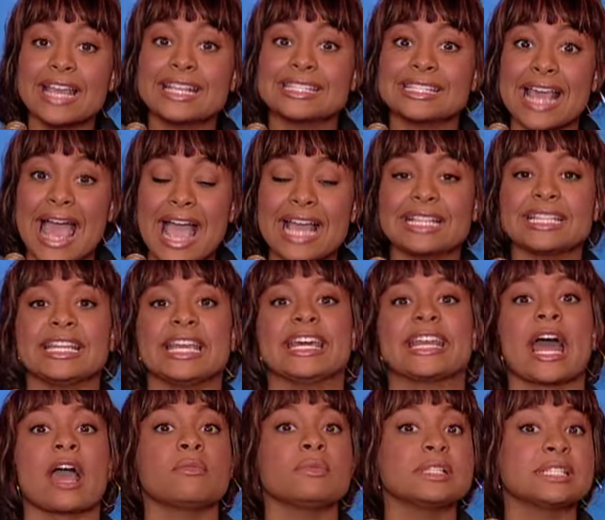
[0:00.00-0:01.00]
Exactly, right.
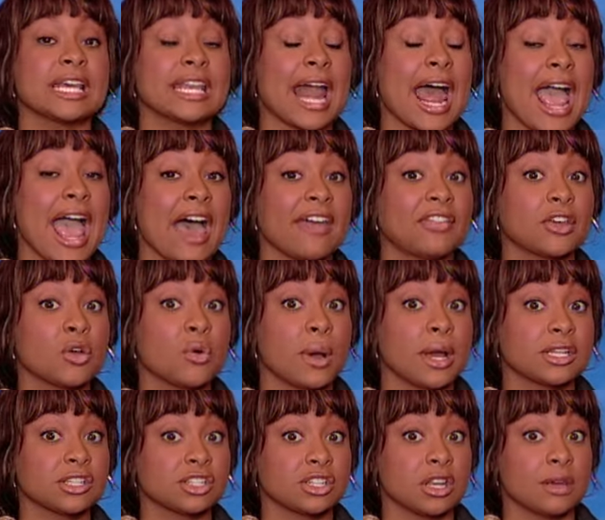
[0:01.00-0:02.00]
and I was and I had the
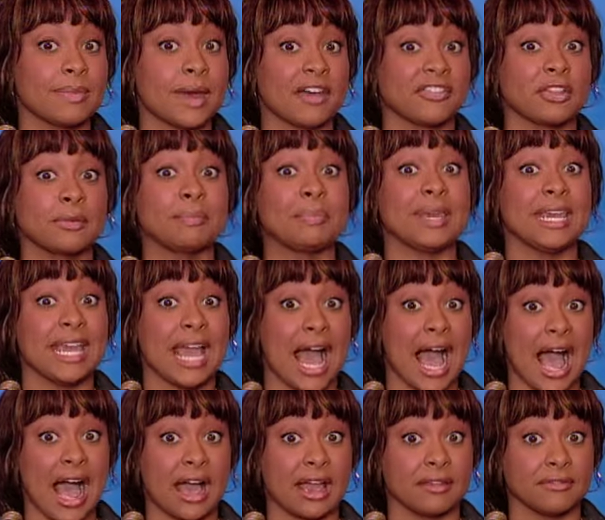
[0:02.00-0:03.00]
question about the
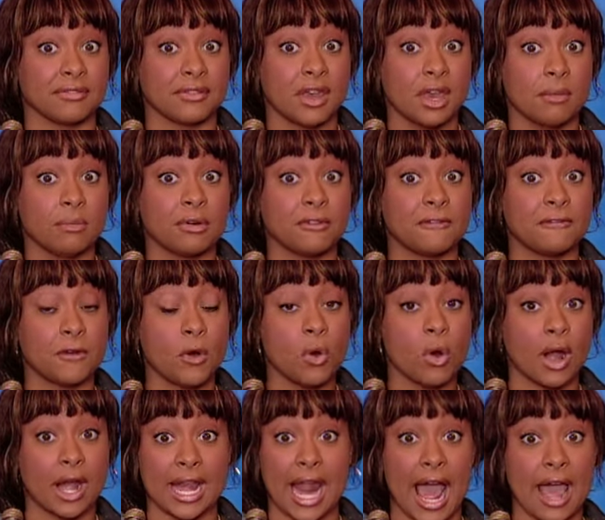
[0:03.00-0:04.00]
beehive
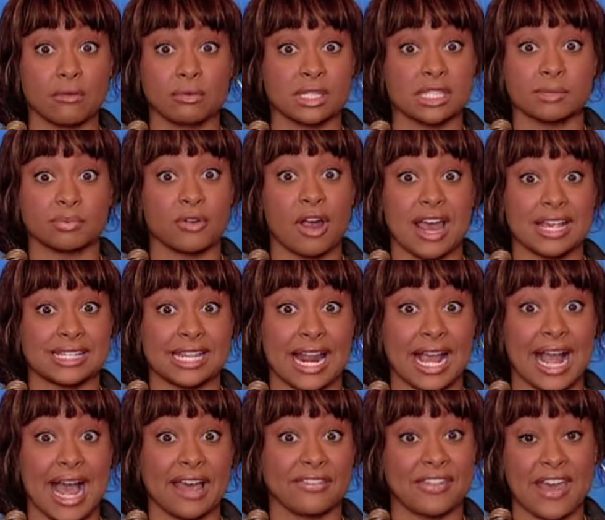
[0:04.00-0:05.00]
before, and I was surprised that
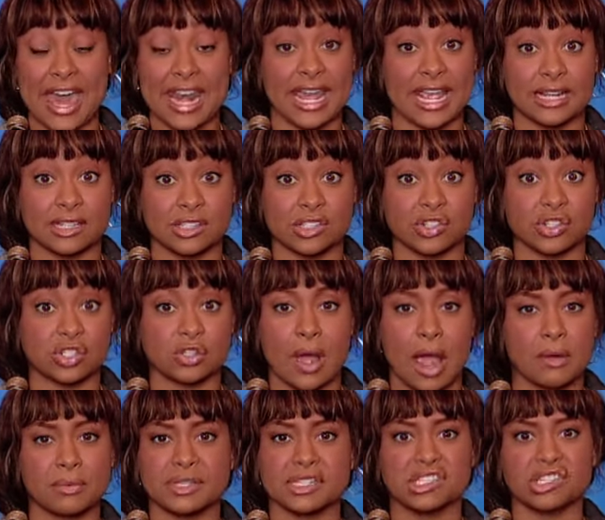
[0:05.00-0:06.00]
I got that answer. So
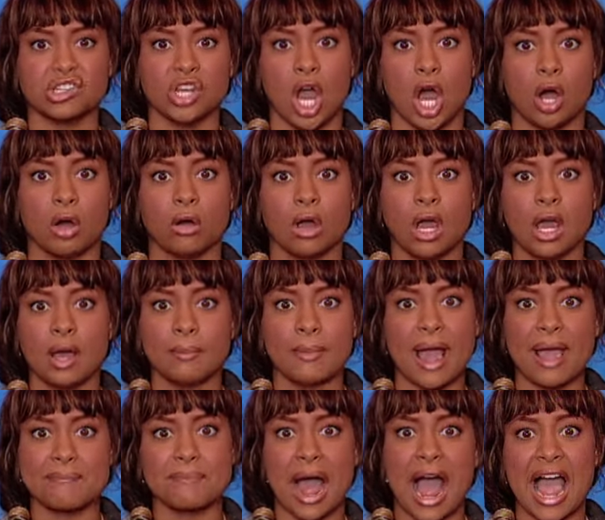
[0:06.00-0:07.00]
I was, you know,
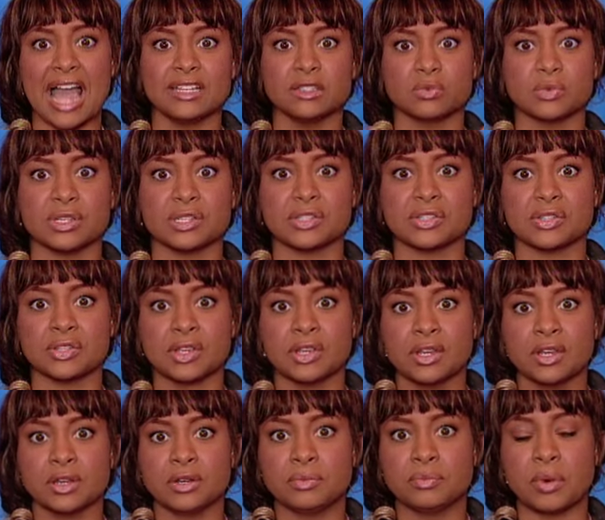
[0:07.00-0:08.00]
my mind was
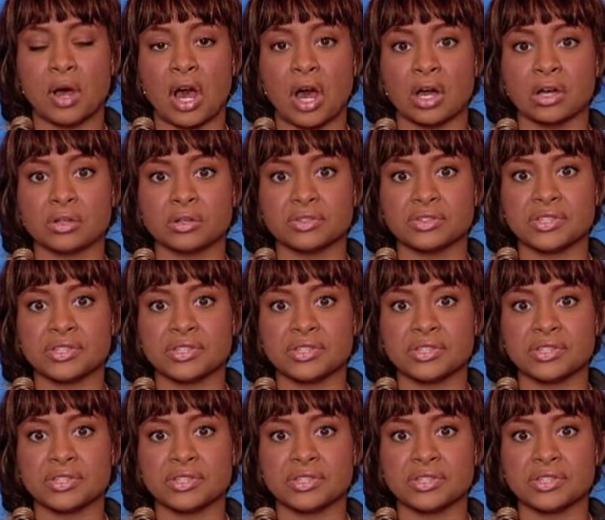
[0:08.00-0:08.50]
boggled.